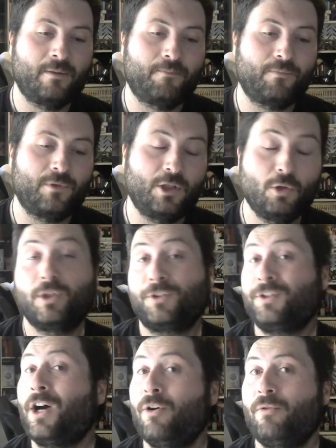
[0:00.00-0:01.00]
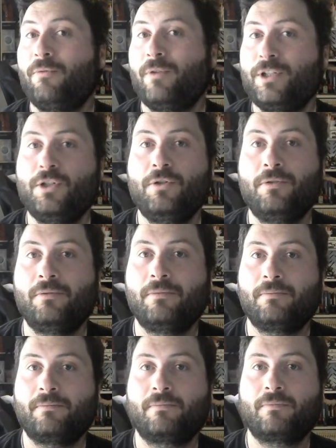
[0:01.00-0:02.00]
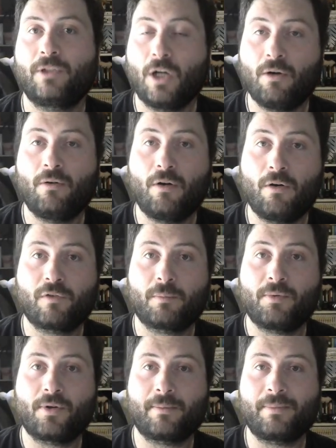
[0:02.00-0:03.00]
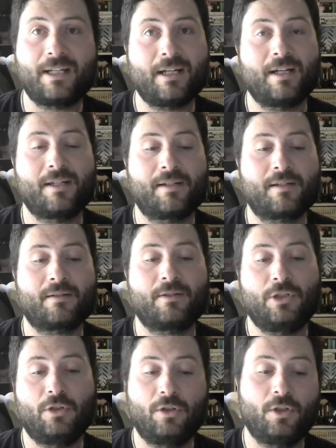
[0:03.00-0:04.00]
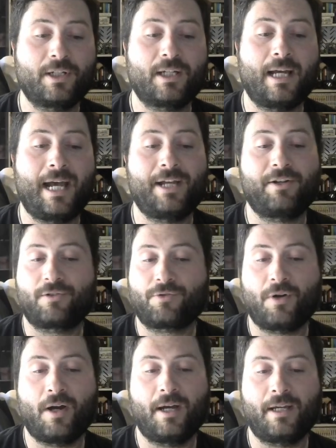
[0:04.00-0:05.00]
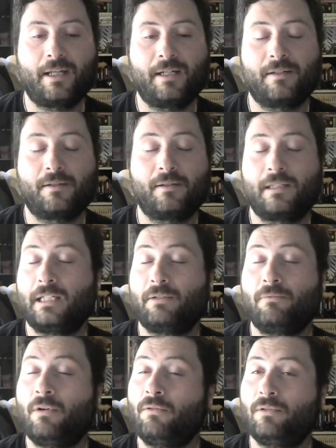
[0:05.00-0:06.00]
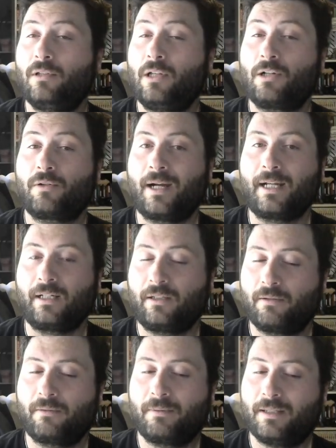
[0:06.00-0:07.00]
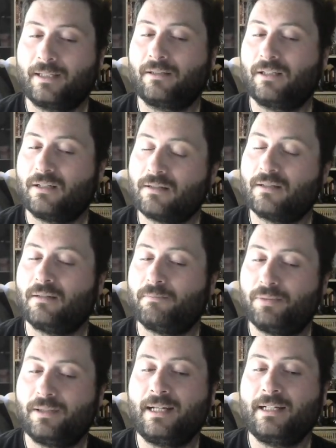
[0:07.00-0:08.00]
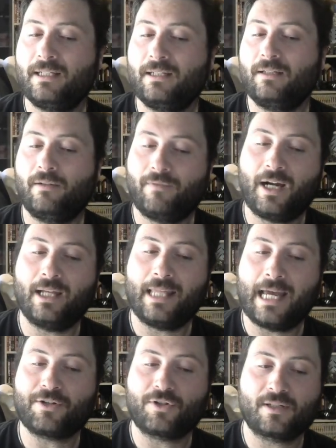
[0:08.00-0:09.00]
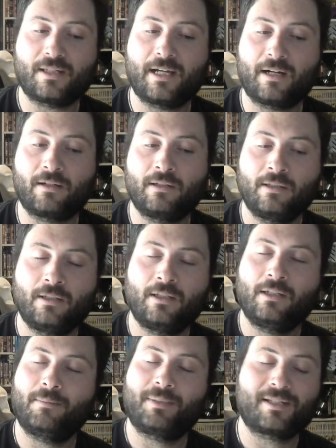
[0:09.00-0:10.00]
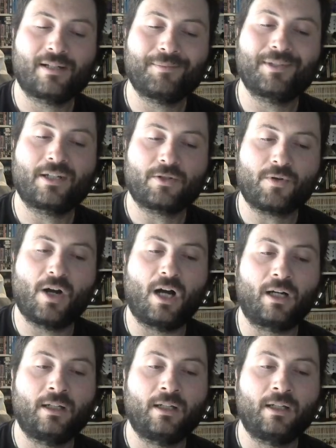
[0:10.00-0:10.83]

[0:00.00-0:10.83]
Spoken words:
You will know when you go overboard because you'll look at your drawing and it won't look right. You're like, there's plenty of eyelashes there, but something's wrong.